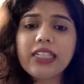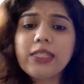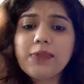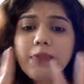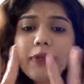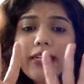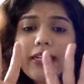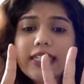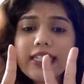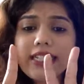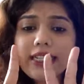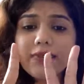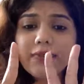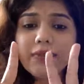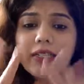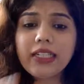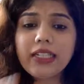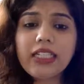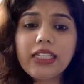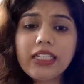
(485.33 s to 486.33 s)
Spend 10
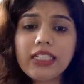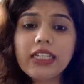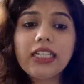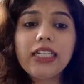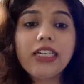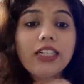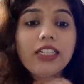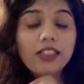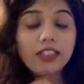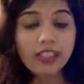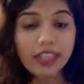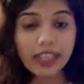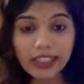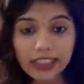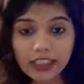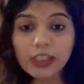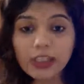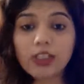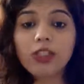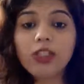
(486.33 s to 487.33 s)
minutes
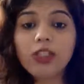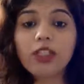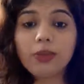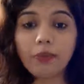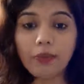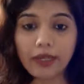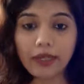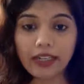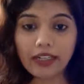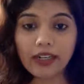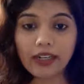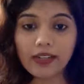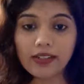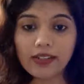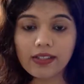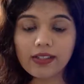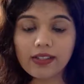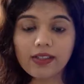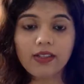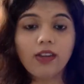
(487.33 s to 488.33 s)
writing your complete
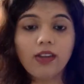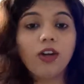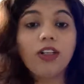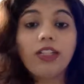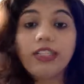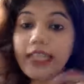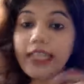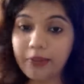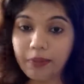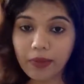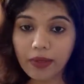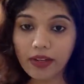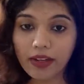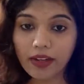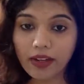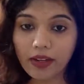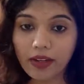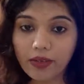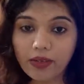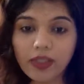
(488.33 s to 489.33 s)
answer or typing
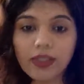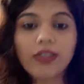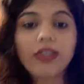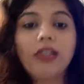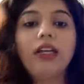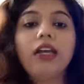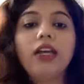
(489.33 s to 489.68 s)
it out.